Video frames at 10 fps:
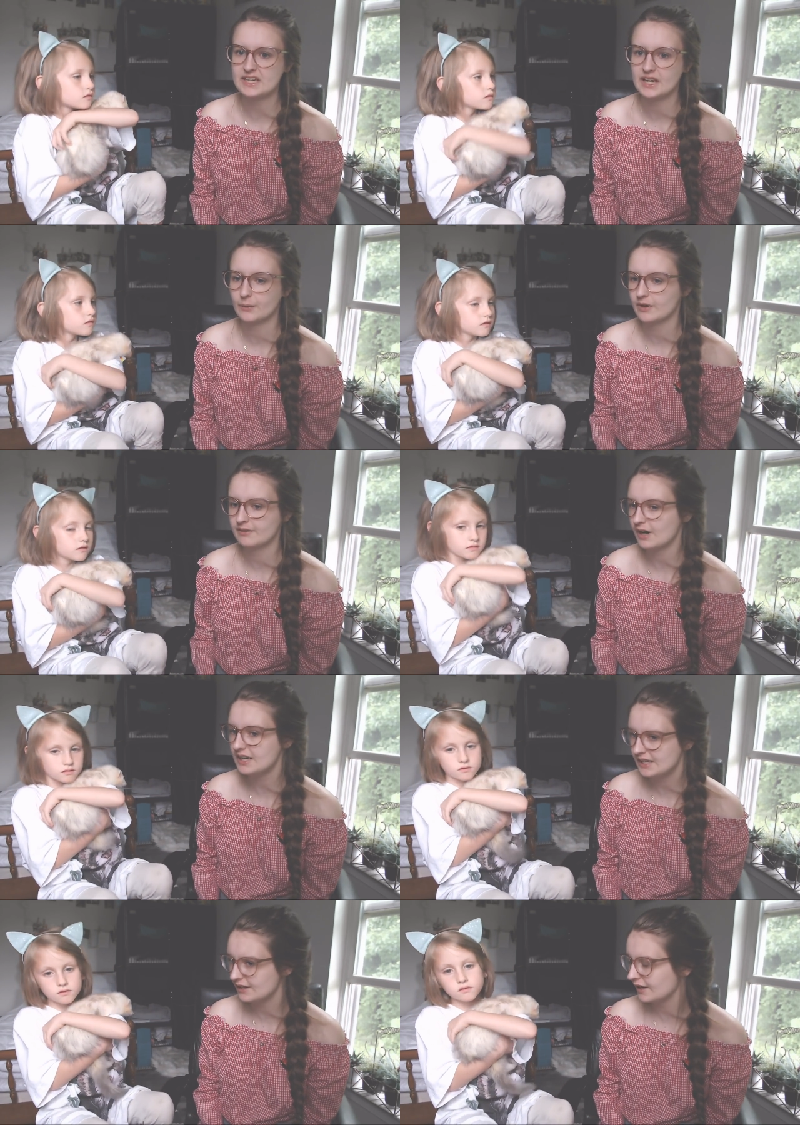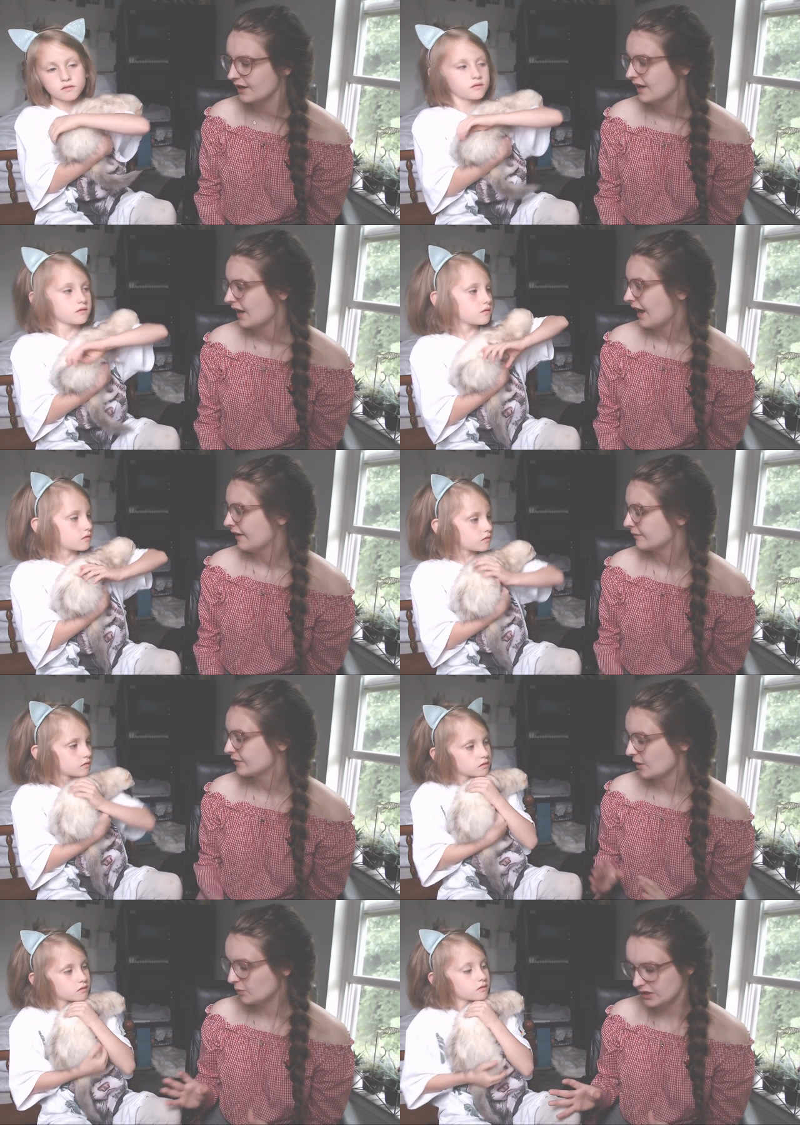Speaker 1: eating. Whenever I hear
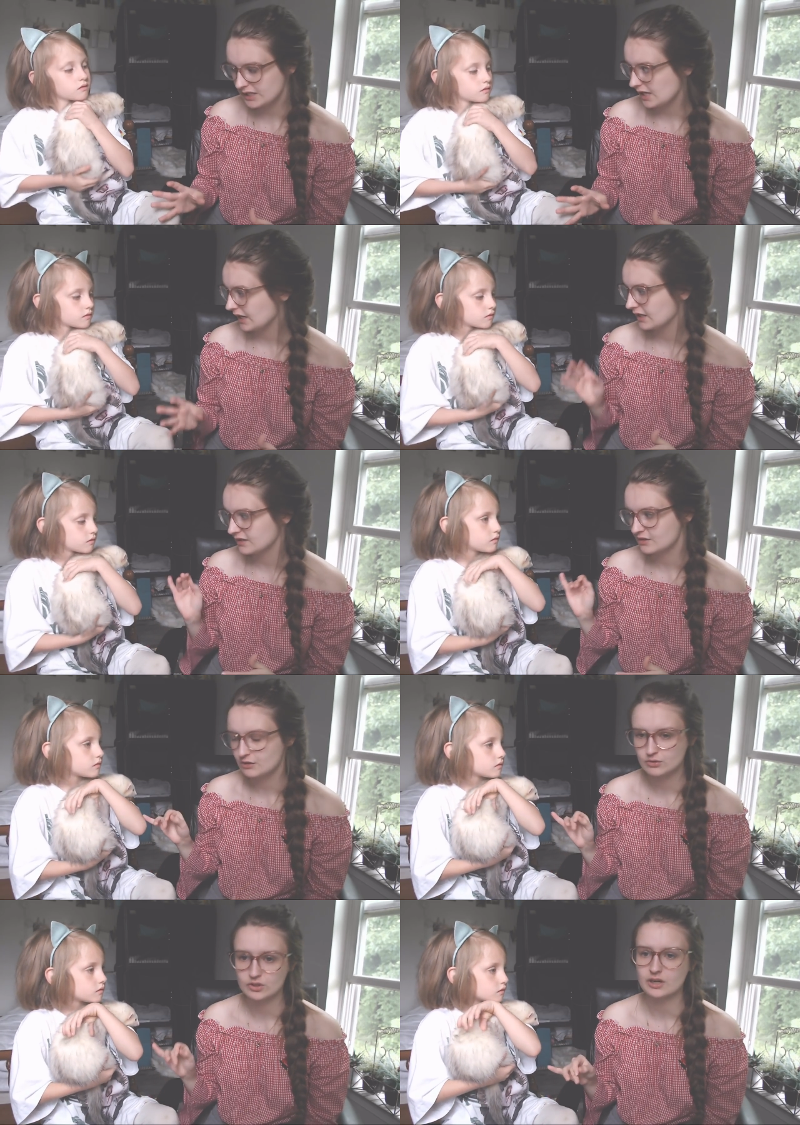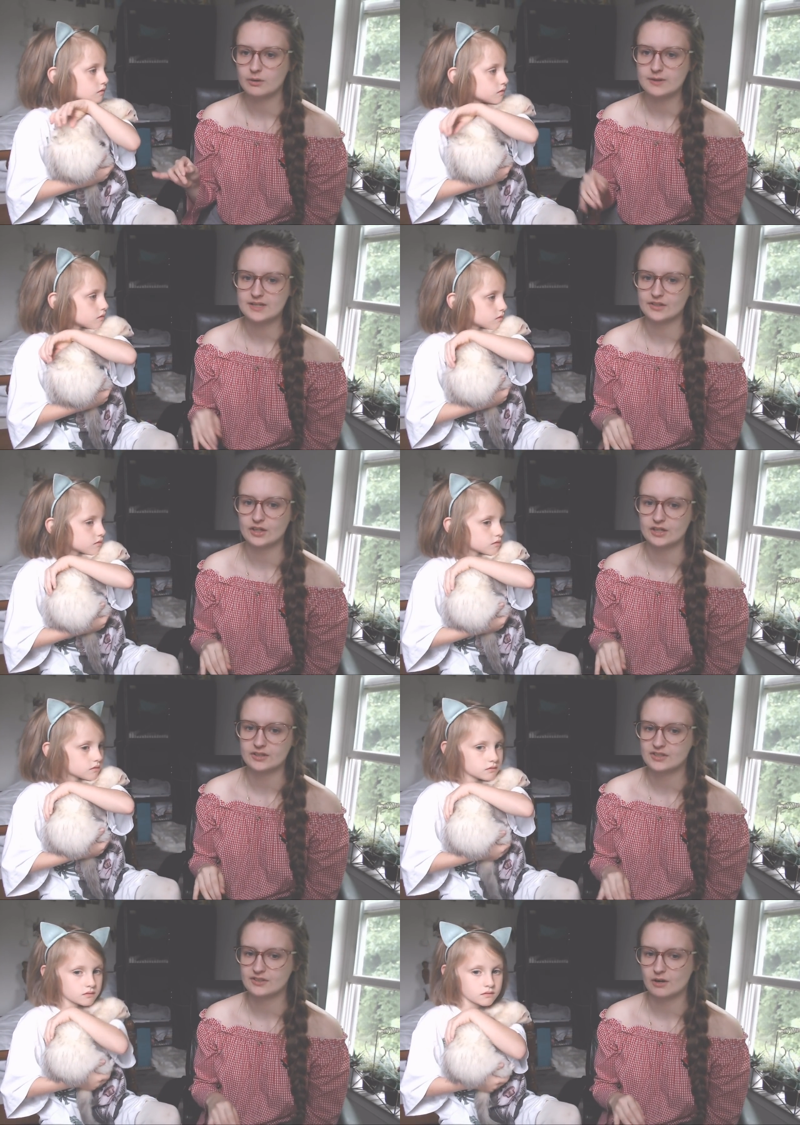someone eating, it's usually always her.
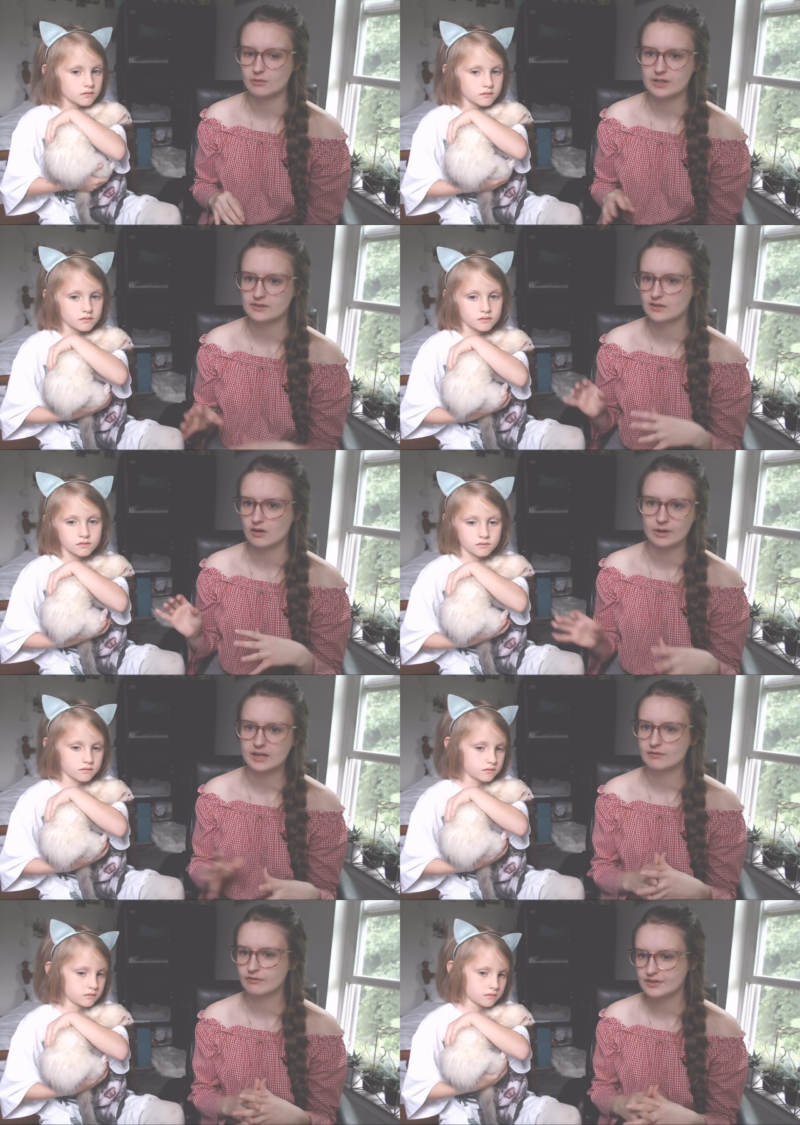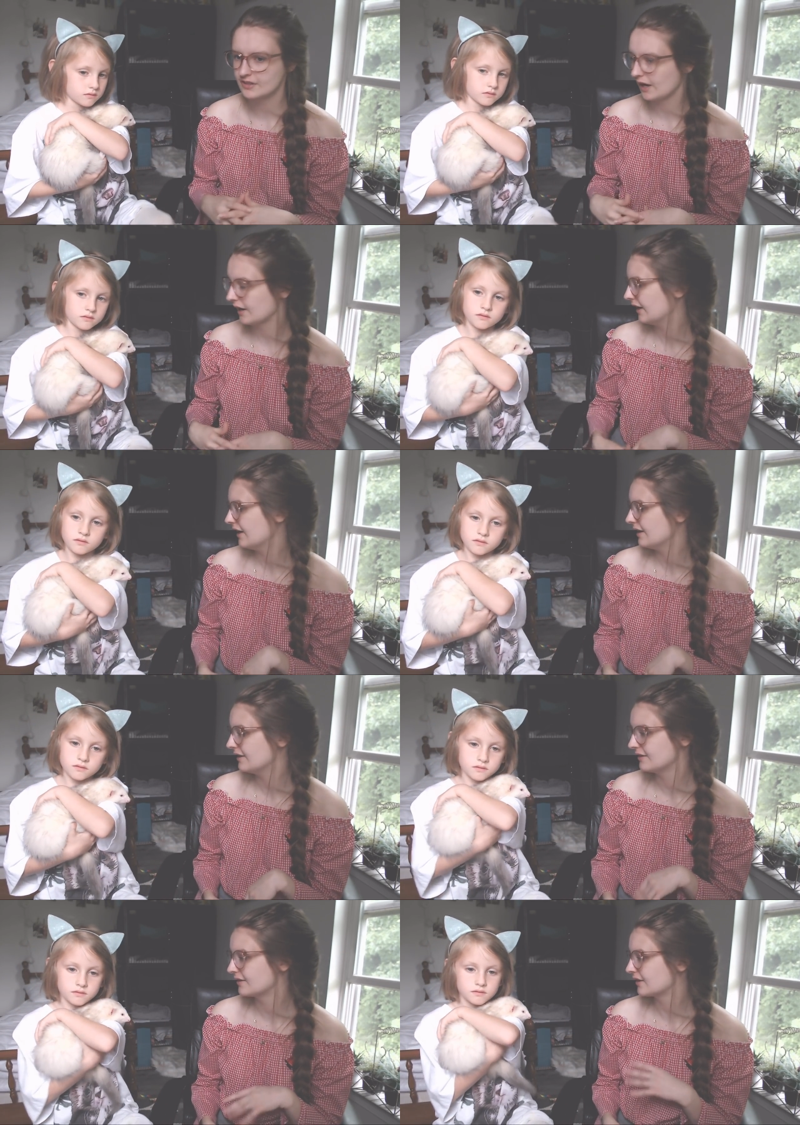She's always going in for
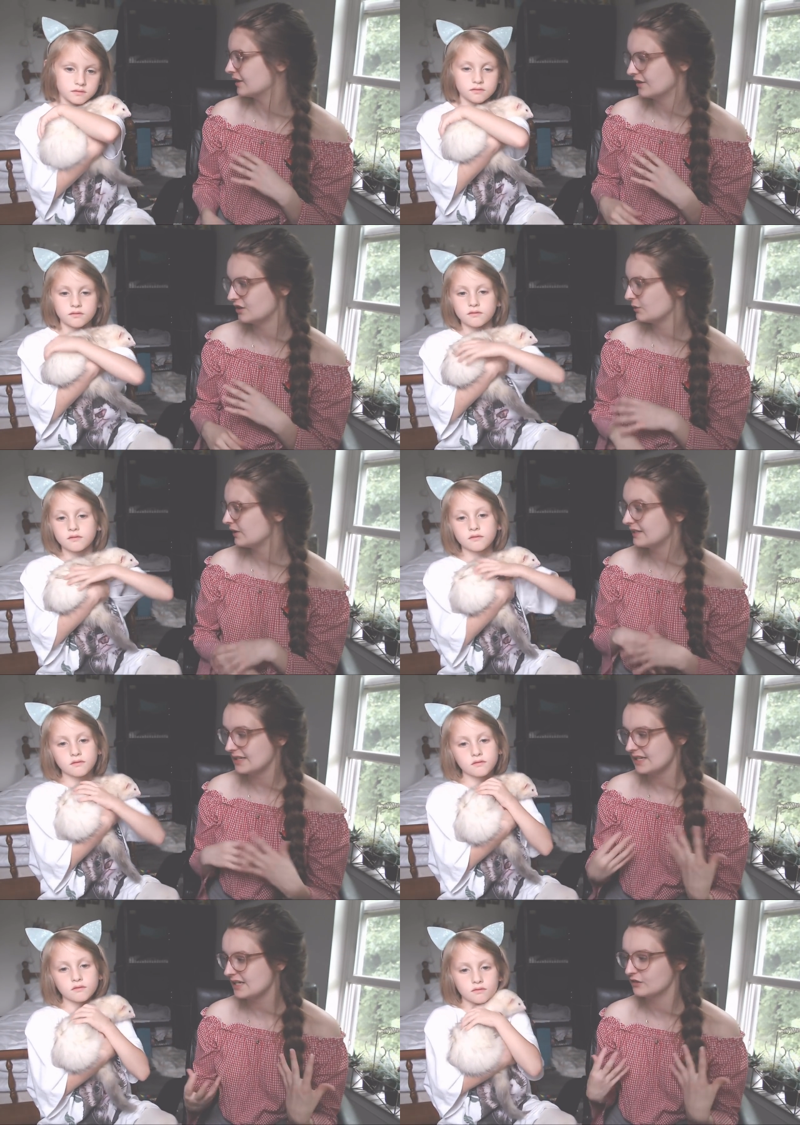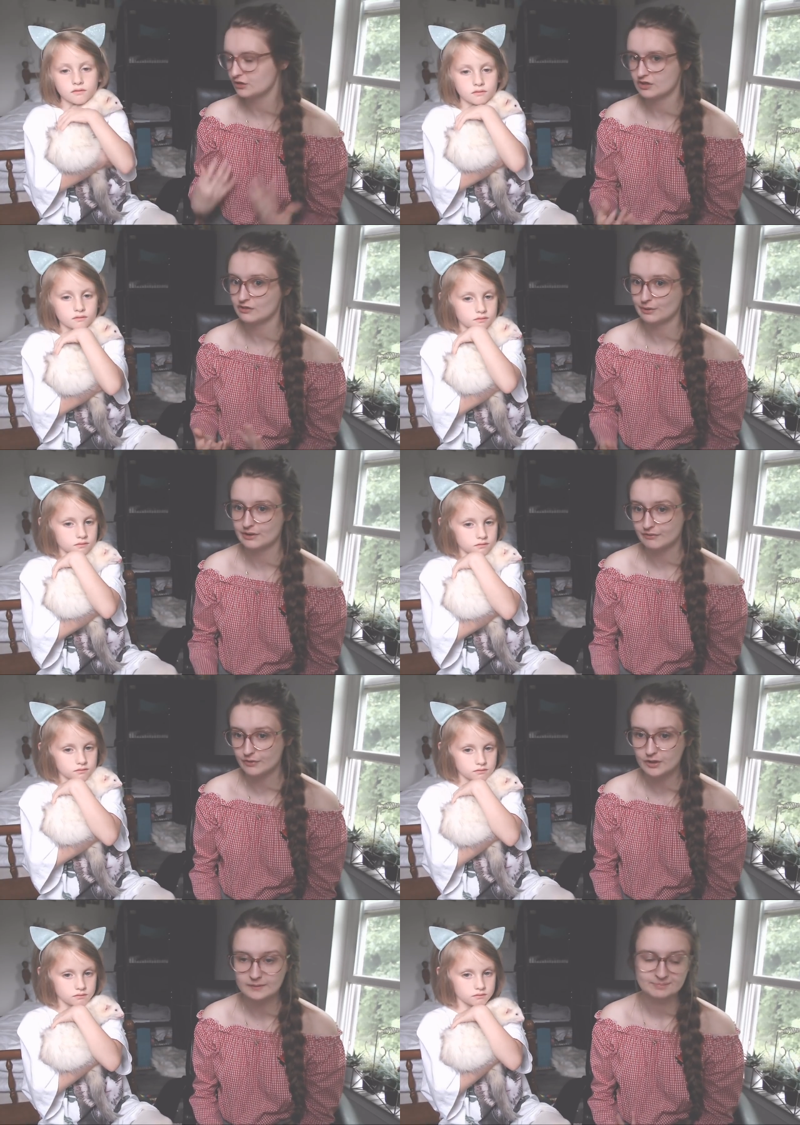seconds, continuing to eat until she's really
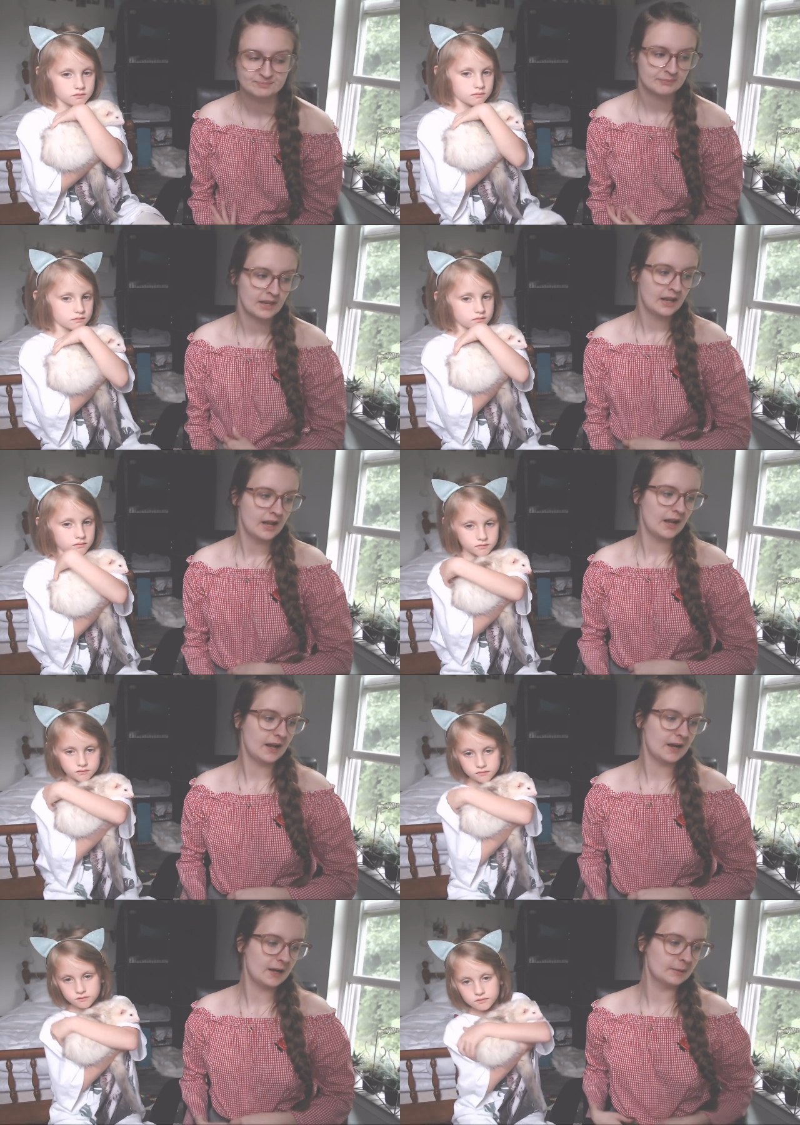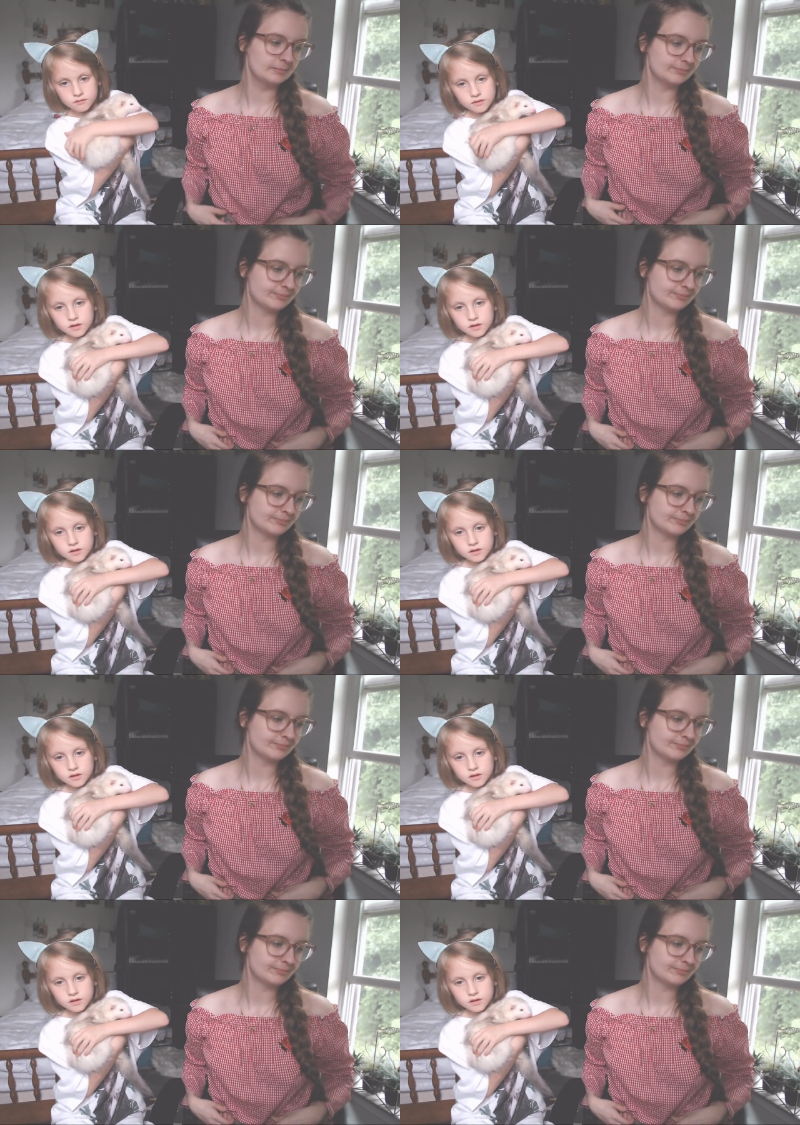full. Um,